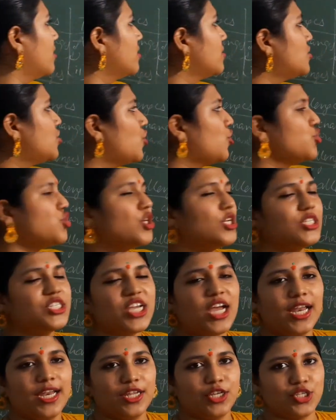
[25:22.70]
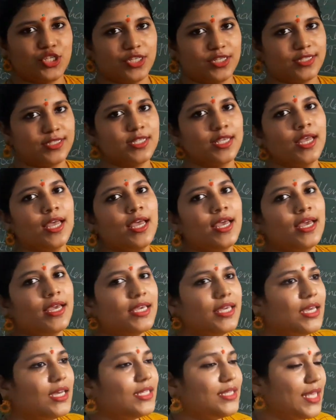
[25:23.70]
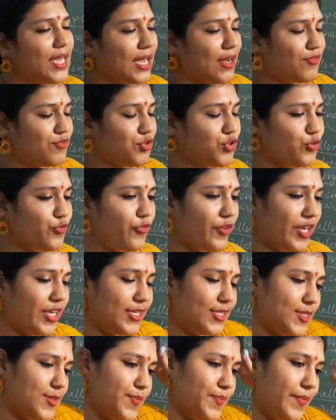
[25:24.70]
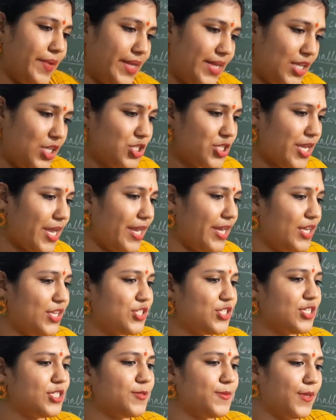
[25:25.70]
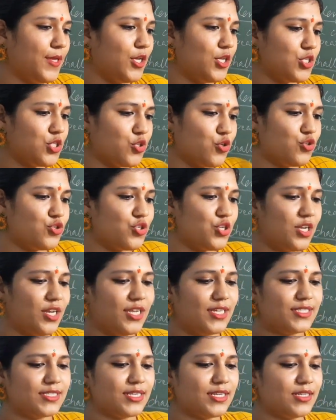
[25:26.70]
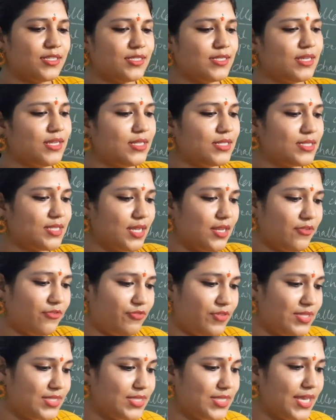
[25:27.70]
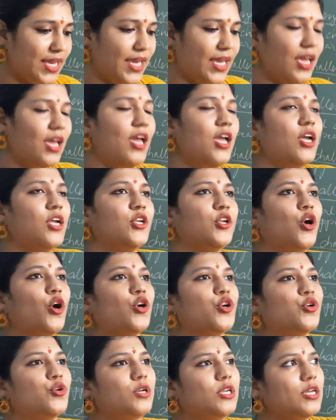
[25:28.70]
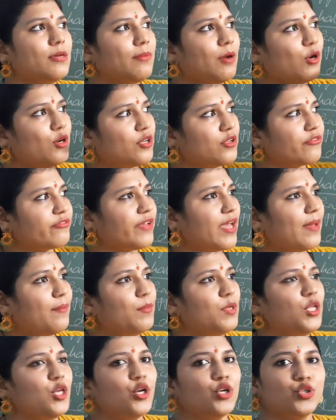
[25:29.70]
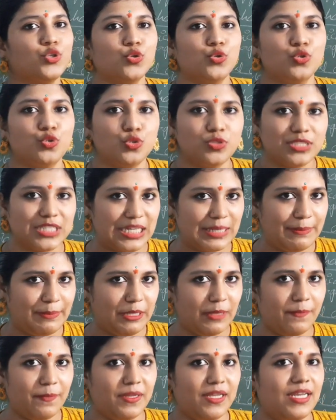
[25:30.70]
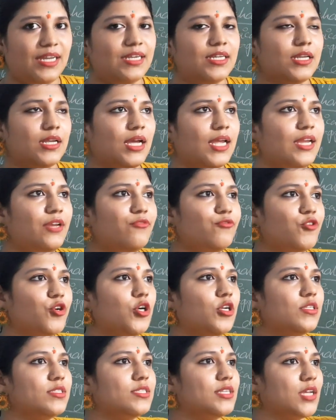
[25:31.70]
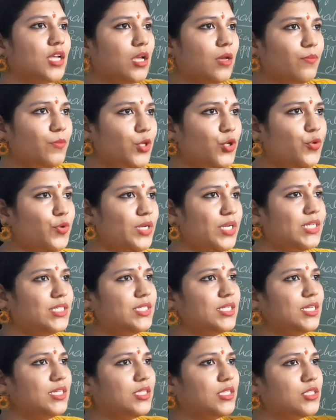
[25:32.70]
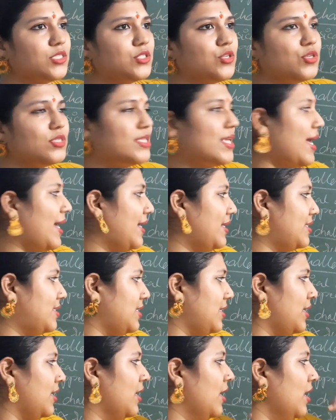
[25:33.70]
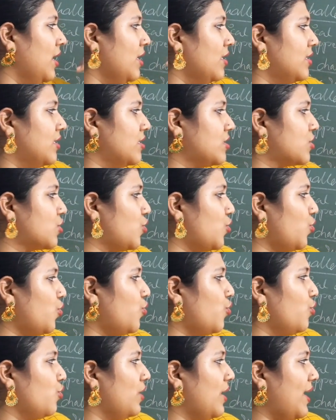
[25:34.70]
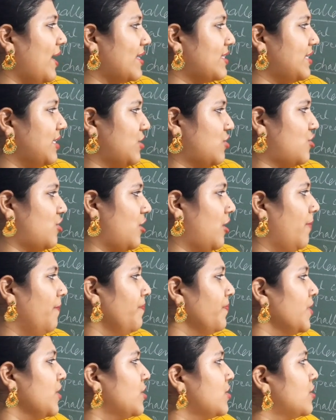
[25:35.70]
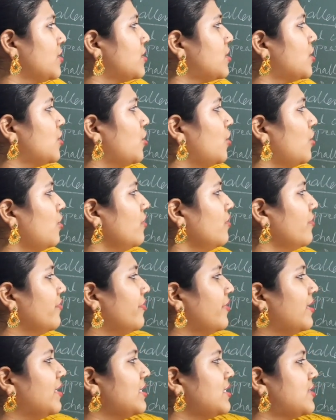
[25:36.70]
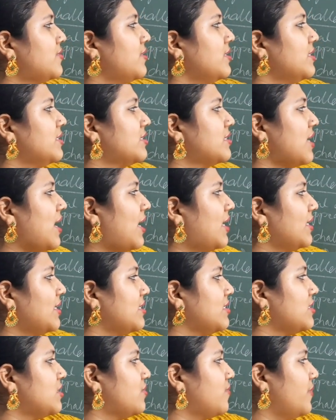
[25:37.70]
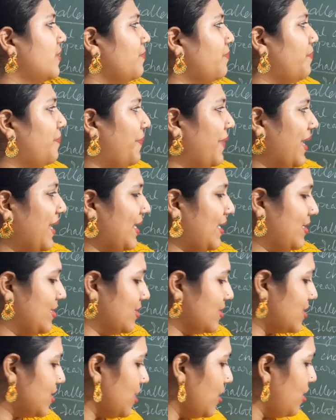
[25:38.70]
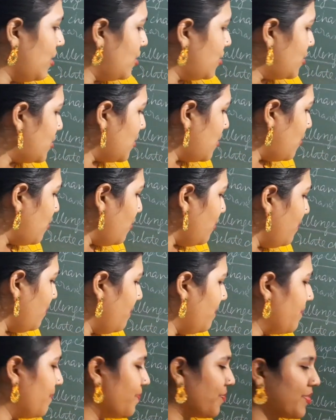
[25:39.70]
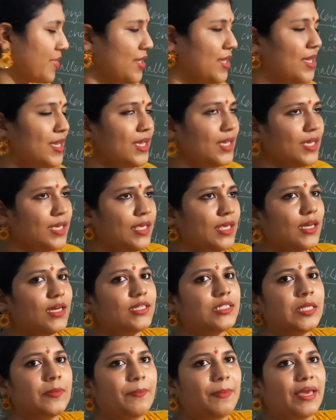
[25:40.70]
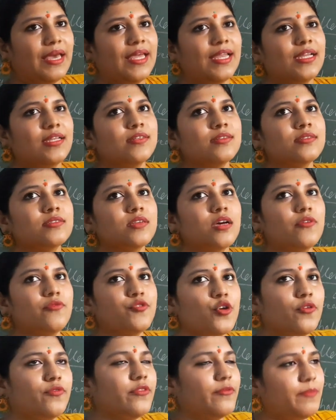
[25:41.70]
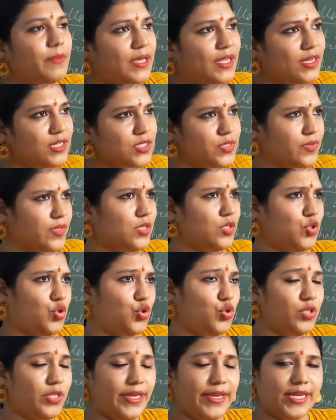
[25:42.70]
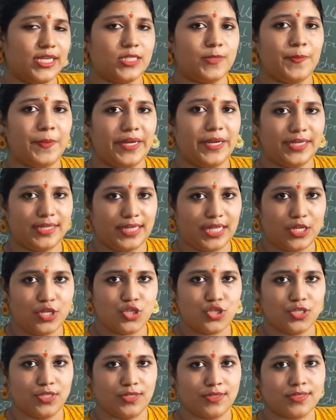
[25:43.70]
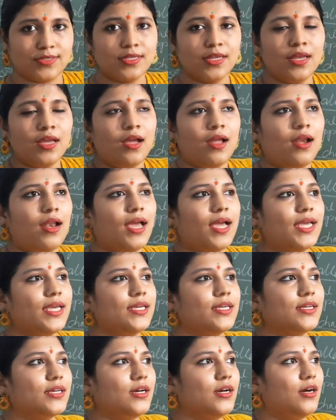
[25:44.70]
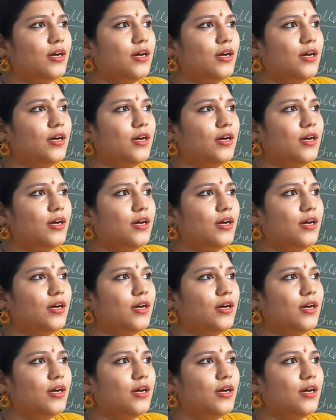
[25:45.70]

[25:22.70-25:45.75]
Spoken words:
social challenges, here they have to face many challenges, because social is itself, we say, not only about a family or 2 to 3 people, it involves the community, the society, the school etc. So first it starts with parents. So here the parents, a few of the parents will throw their expectations, like